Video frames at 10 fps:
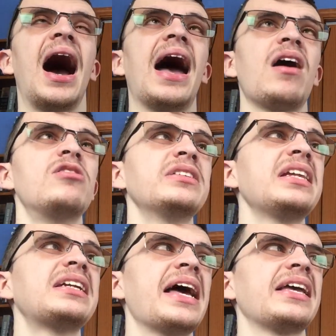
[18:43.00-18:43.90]
I only
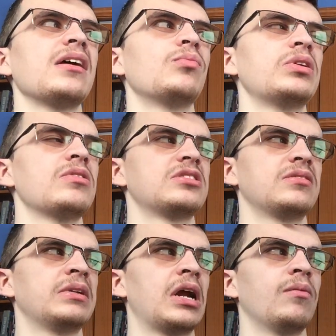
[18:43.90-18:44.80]
like it when
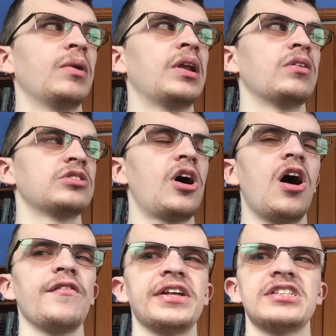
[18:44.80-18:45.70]
it's
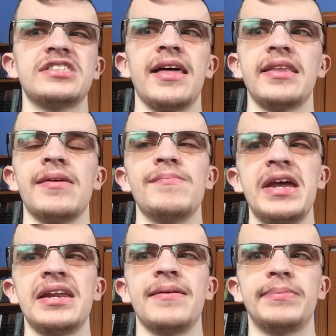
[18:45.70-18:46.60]
obvious that they
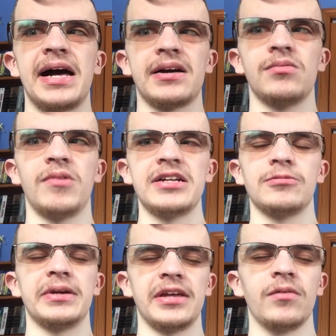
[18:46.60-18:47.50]
made it in black and white
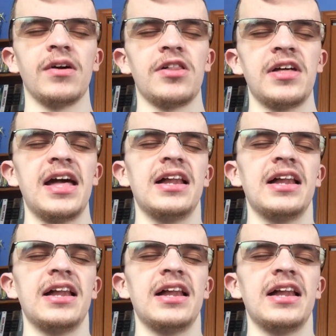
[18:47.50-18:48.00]
to begin with.